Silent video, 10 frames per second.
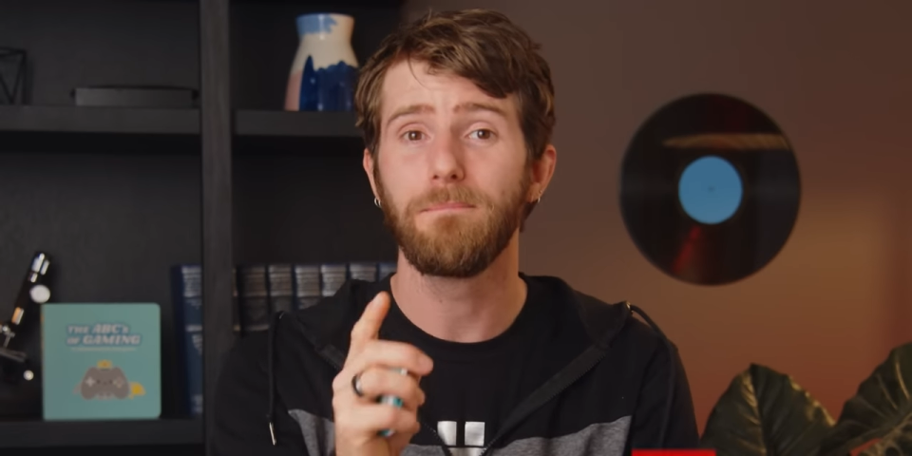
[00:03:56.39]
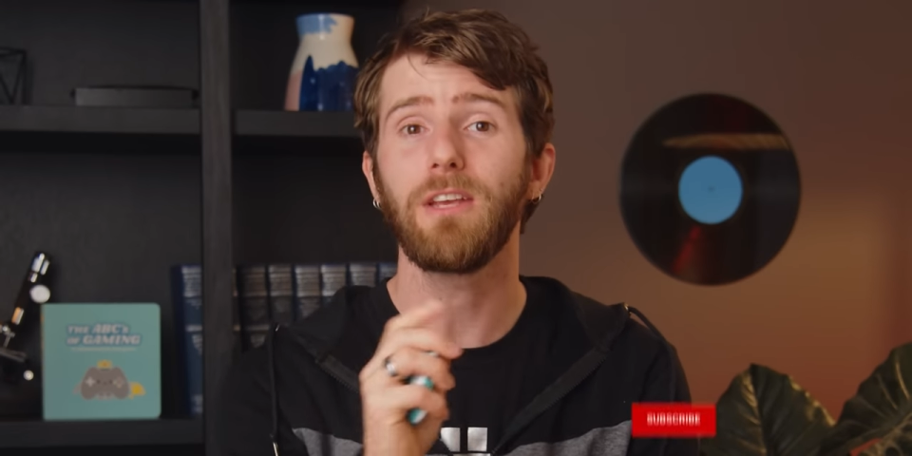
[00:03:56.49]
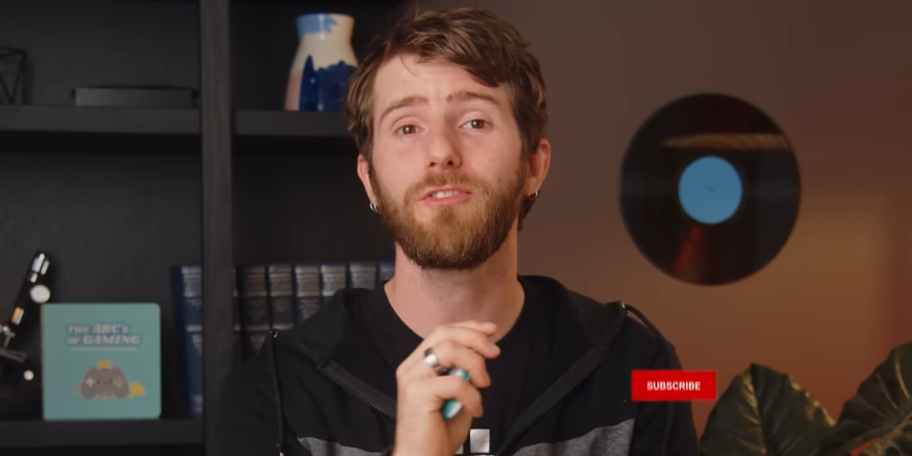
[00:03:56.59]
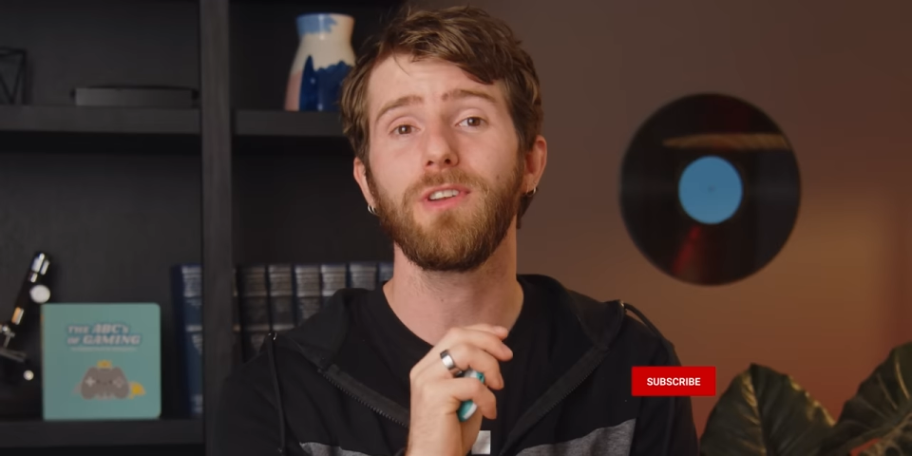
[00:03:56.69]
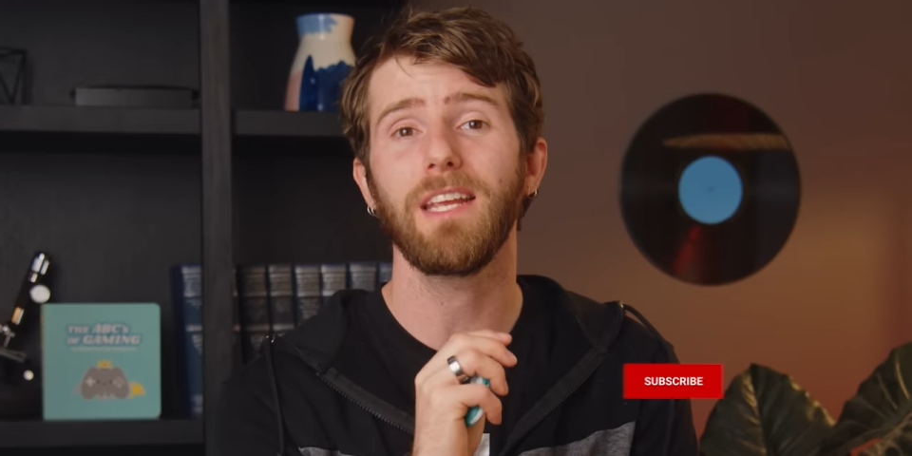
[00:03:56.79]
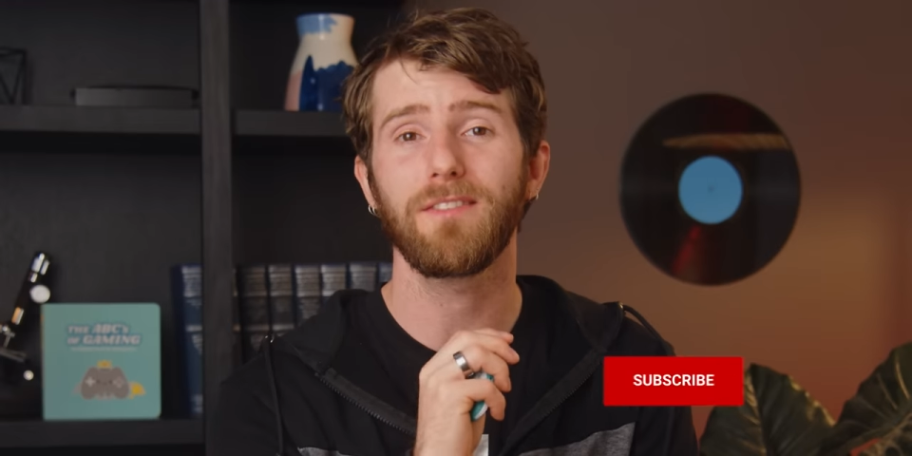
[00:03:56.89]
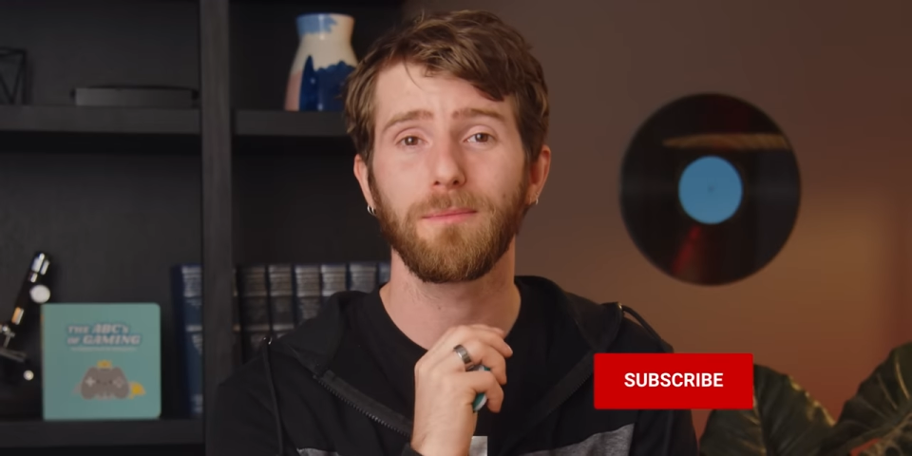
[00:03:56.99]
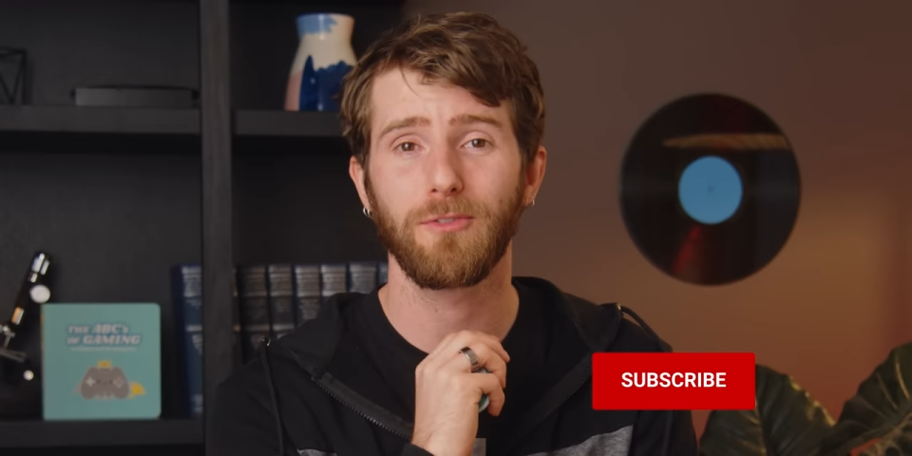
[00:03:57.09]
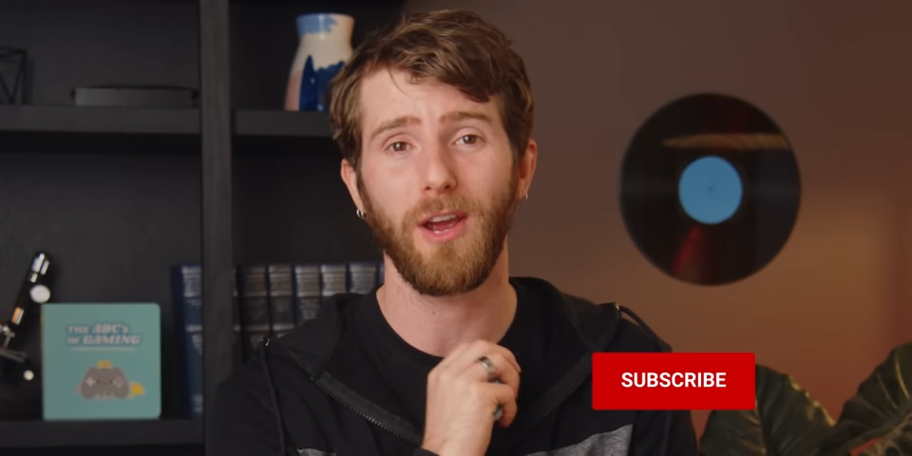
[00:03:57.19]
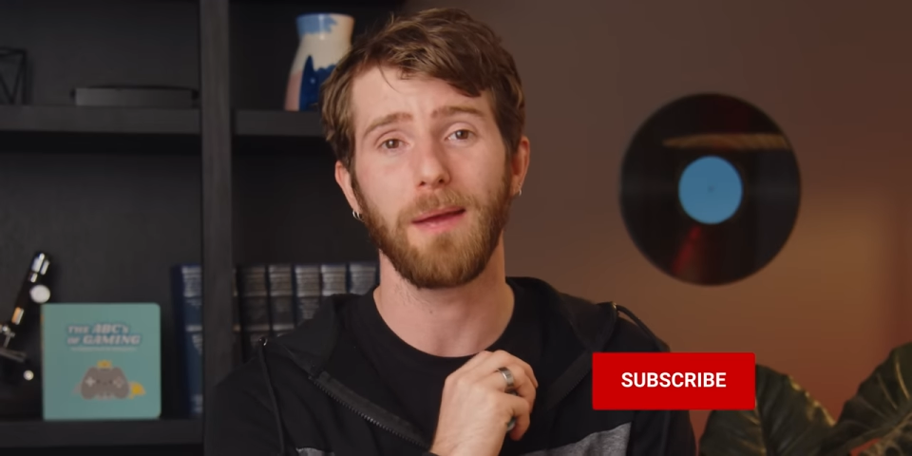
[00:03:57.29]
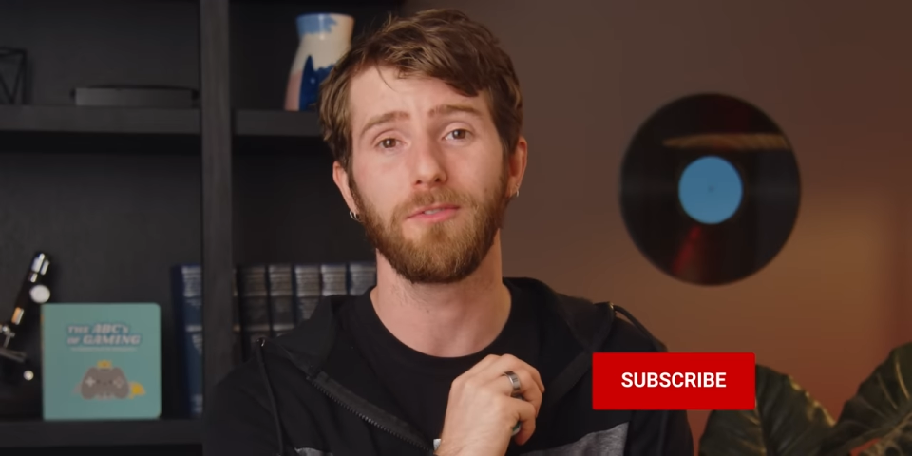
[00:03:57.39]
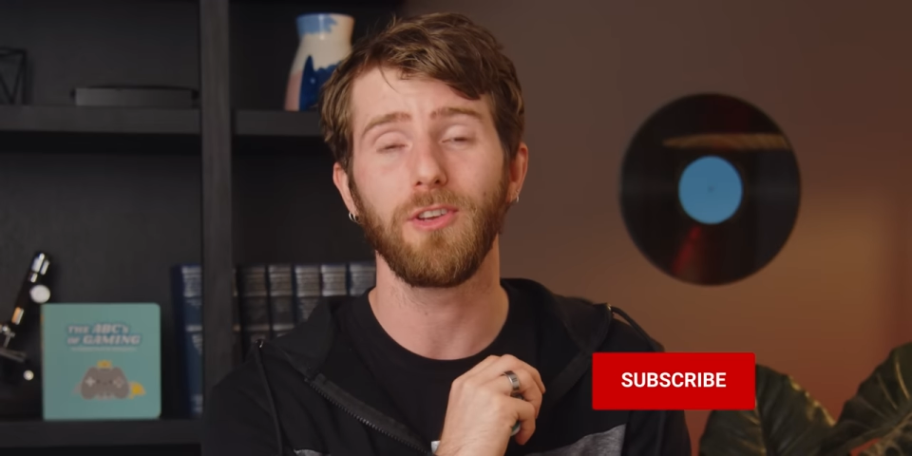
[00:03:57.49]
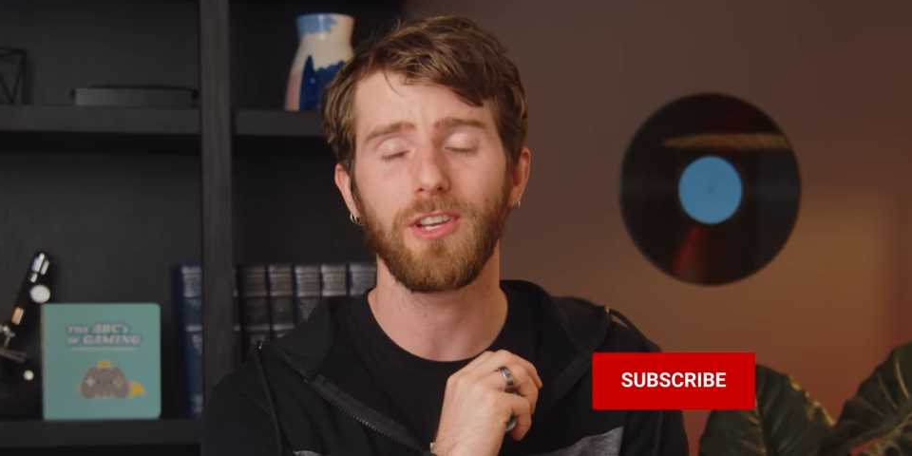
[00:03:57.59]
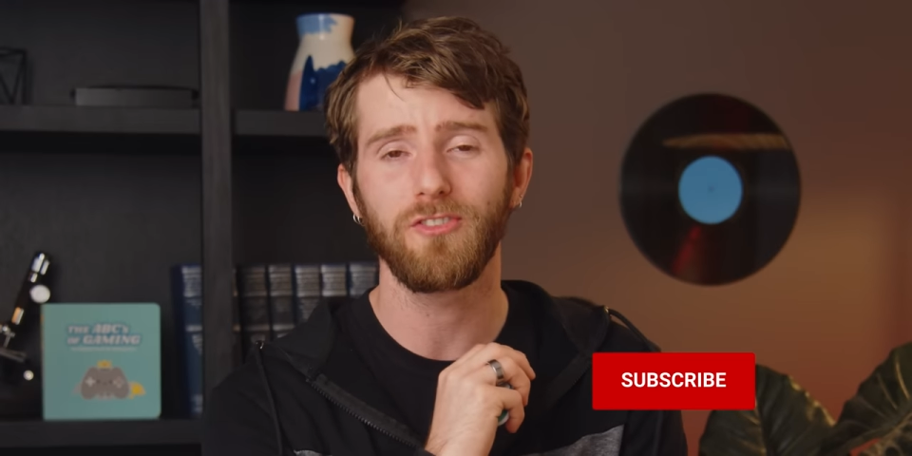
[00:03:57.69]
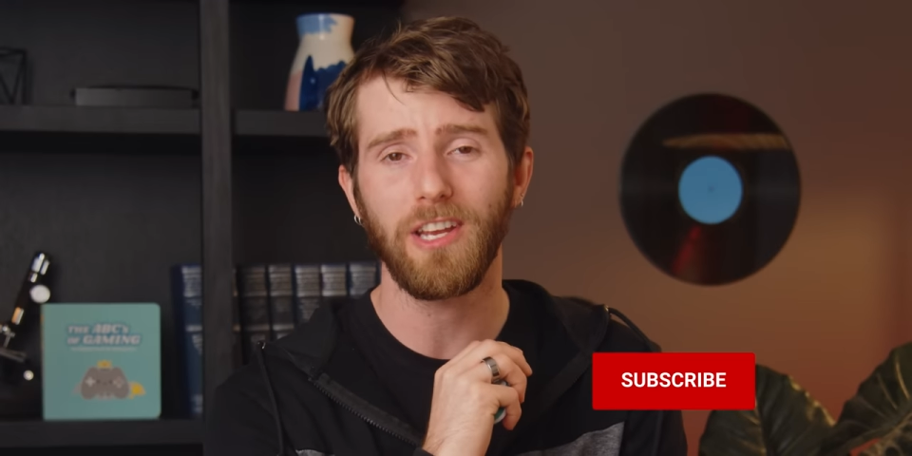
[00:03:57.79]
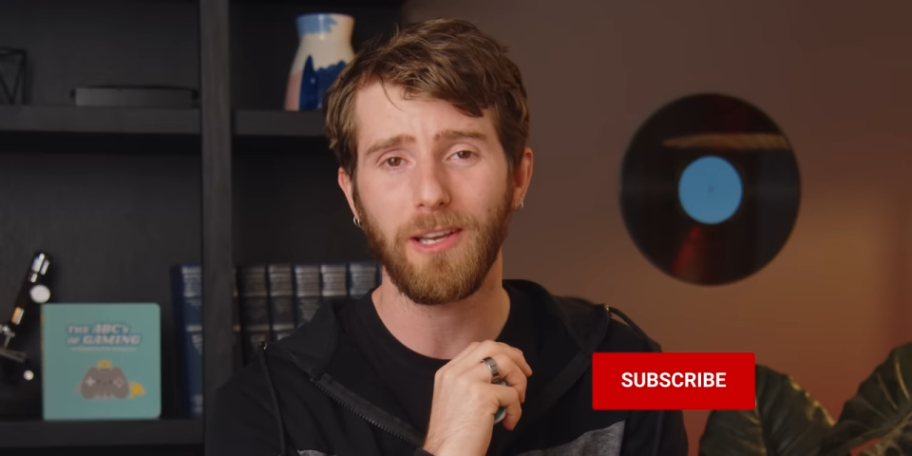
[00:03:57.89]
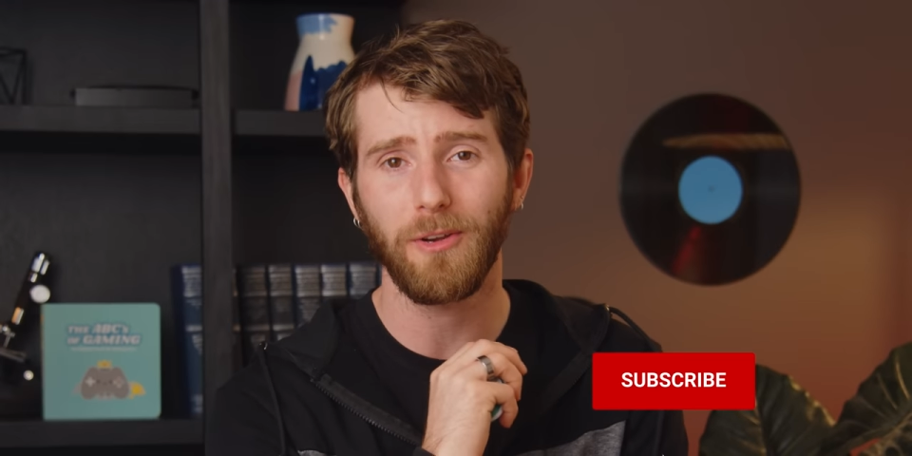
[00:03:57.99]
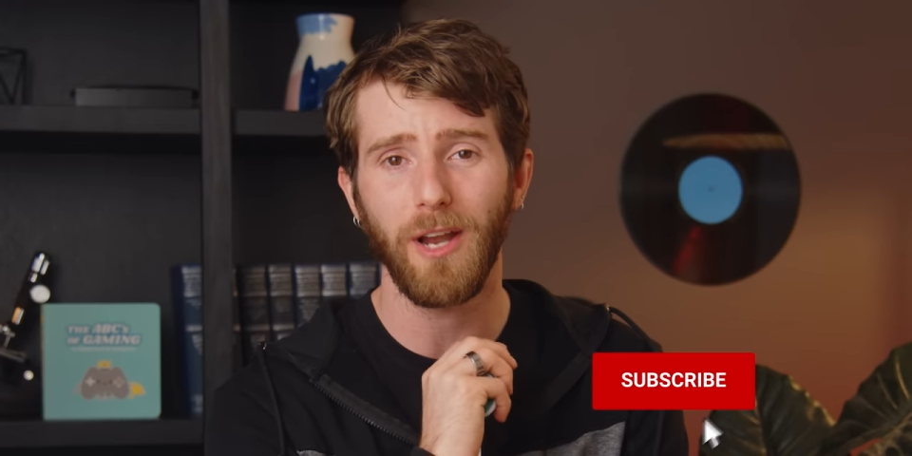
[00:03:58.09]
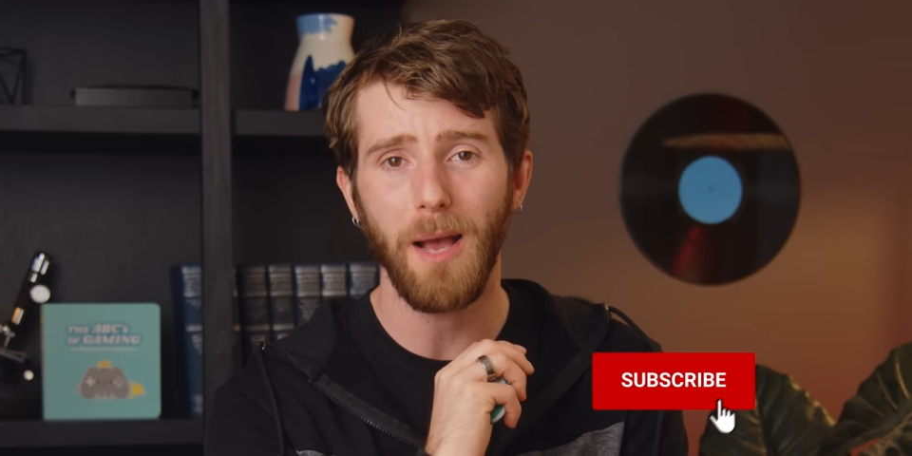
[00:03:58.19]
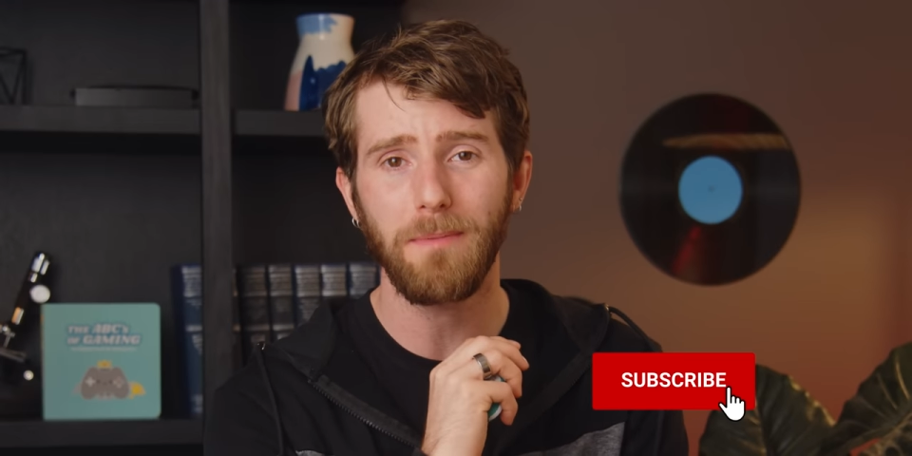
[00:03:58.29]
make sure to get subscribed so you can check out
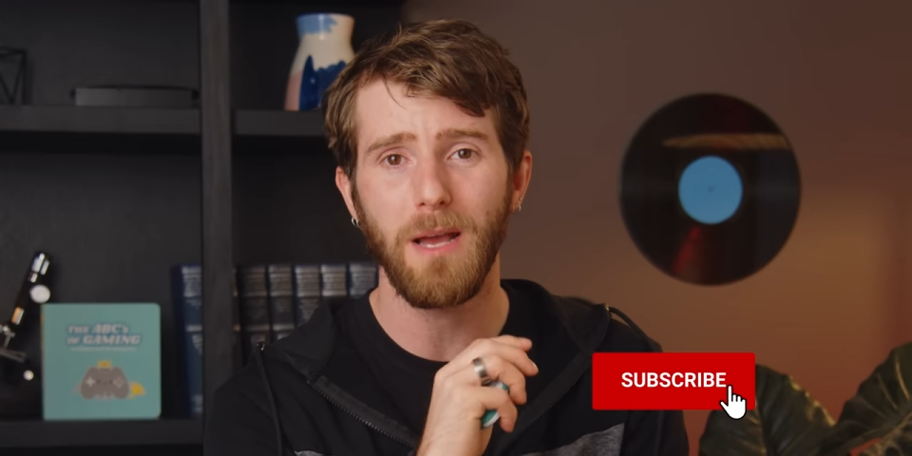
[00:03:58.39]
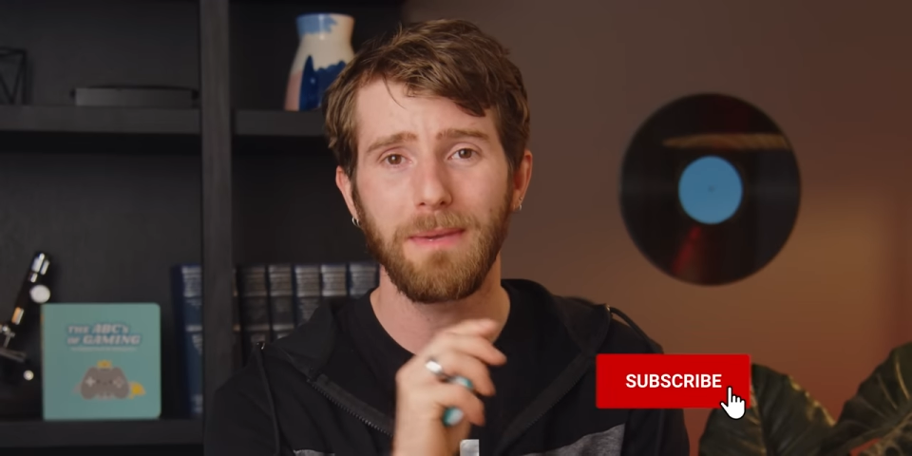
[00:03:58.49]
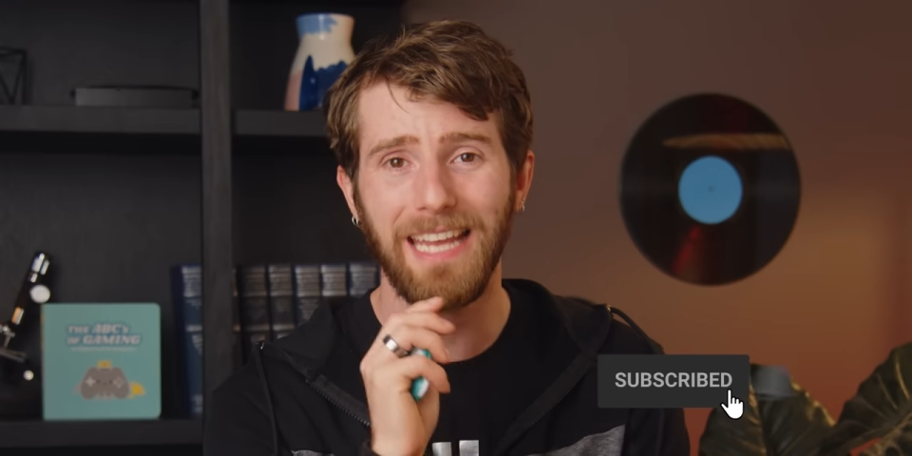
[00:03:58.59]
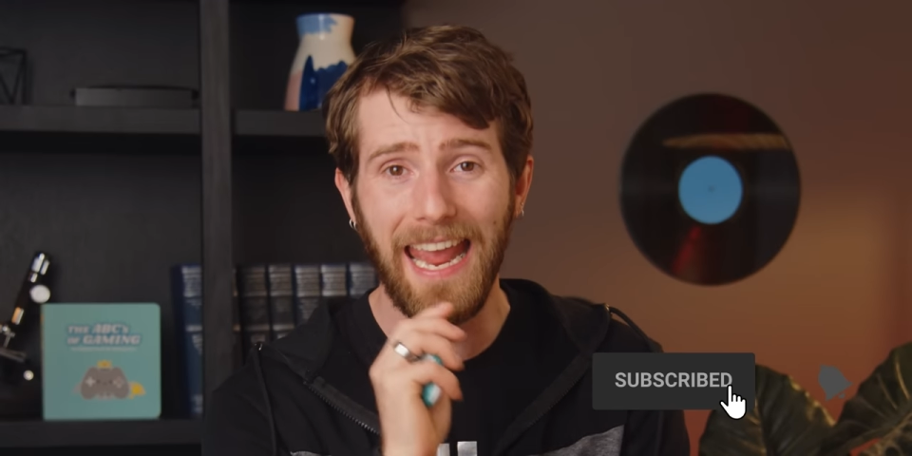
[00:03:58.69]
our upcoming